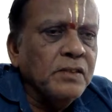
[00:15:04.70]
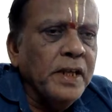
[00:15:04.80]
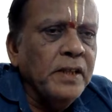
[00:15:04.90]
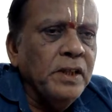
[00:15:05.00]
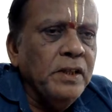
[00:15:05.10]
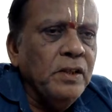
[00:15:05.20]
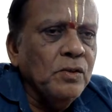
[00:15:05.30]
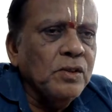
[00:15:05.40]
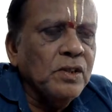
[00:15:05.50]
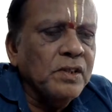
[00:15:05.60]
to induce the
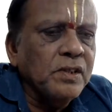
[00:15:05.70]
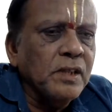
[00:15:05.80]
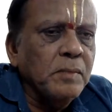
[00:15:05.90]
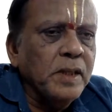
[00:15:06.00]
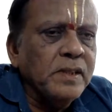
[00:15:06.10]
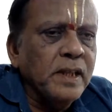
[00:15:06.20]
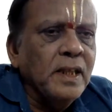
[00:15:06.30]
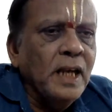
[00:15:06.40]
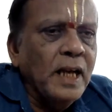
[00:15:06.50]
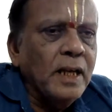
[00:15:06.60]
sister by saying,
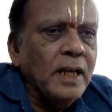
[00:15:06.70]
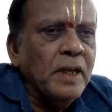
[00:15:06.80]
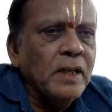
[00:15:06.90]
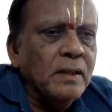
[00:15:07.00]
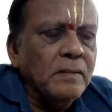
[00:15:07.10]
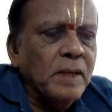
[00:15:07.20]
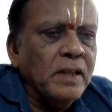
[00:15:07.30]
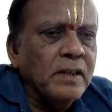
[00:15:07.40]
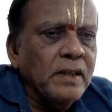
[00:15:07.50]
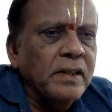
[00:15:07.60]
"Are man
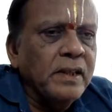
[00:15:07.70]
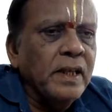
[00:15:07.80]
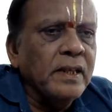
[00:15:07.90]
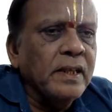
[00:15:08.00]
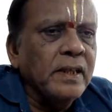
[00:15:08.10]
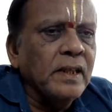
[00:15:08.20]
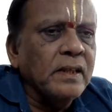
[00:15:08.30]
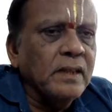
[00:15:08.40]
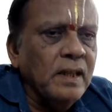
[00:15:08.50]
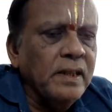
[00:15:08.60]
tandi garde kada,
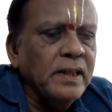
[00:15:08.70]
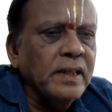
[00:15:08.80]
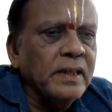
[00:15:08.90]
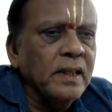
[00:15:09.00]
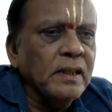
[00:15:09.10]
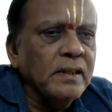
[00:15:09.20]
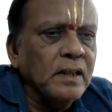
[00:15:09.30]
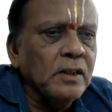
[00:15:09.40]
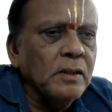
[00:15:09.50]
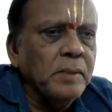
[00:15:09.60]
talli garde kada,
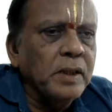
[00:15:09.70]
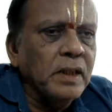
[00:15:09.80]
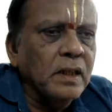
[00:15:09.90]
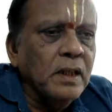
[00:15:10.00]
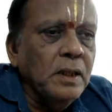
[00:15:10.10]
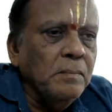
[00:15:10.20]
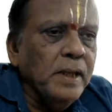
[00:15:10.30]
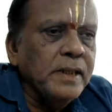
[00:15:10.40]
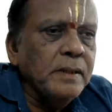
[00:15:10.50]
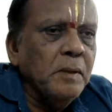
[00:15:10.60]
santakam pettan." Please
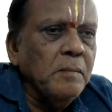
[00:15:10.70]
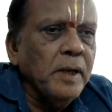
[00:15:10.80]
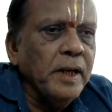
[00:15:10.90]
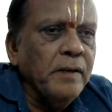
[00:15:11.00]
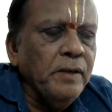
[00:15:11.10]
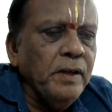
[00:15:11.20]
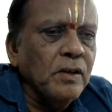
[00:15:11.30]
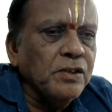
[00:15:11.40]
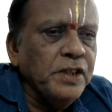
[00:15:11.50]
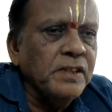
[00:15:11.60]
remember, if he or
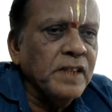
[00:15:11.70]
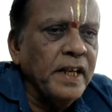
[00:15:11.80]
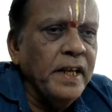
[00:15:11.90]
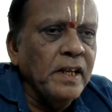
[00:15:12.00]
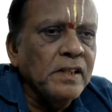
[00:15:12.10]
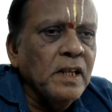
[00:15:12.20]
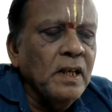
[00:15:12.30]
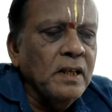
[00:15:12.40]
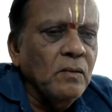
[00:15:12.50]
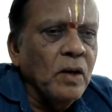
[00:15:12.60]
she signs,
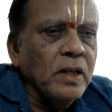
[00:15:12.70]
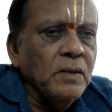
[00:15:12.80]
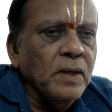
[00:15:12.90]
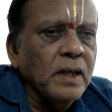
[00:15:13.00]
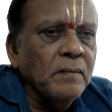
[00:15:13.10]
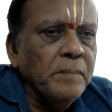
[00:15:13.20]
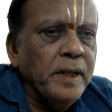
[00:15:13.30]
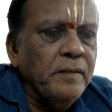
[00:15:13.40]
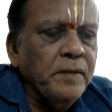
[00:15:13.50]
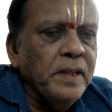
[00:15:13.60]
whatever
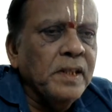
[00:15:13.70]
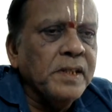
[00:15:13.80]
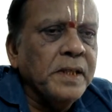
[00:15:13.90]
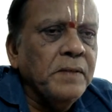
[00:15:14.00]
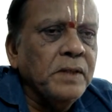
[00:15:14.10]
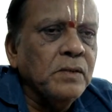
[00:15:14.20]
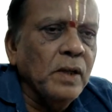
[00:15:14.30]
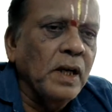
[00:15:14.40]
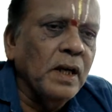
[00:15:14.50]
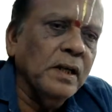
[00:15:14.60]
benefit is given to
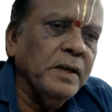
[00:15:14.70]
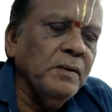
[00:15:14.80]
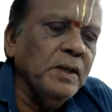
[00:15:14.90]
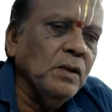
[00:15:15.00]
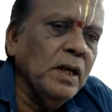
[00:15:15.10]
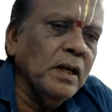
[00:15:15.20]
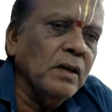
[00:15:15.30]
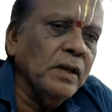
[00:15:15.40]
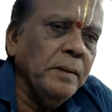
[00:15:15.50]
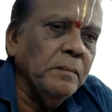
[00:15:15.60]
her or
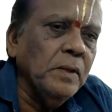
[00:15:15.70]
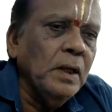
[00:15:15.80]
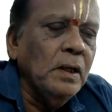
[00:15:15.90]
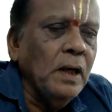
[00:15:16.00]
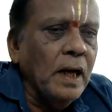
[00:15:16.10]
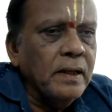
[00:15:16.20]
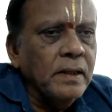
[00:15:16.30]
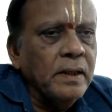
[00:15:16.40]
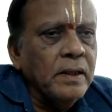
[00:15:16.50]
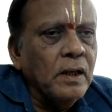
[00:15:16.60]
him under the
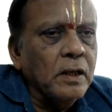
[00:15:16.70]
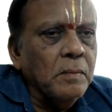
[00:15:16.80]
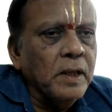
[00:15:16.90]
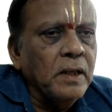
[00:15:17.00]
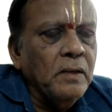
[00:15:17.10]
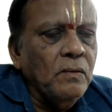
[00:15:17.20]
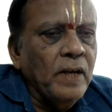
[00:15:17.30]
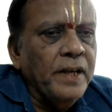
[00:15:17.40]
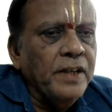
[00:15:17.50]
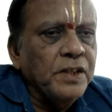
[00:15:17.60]
document
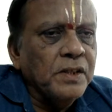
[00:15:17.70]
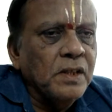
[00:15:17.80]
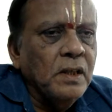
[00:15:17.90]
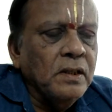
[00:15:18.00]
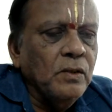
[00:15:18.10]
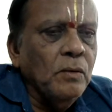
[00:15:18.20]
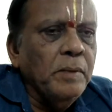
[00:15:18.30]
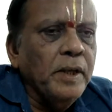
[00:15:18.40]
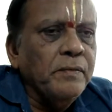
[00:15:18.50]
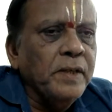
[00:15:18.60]
vanishes. No
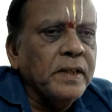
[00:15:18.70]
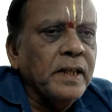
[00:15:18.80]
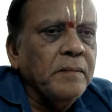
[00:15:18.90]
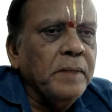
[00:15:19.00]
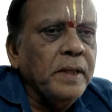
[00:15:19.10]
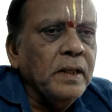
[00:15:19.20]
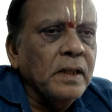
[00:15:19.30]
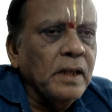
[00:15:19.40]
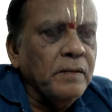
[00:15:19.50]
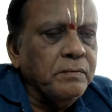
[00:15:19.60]
benefit can be
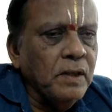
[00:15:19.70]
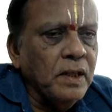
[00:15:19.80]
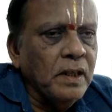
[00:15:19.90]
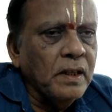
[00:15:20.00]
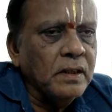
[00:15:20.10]
conferred.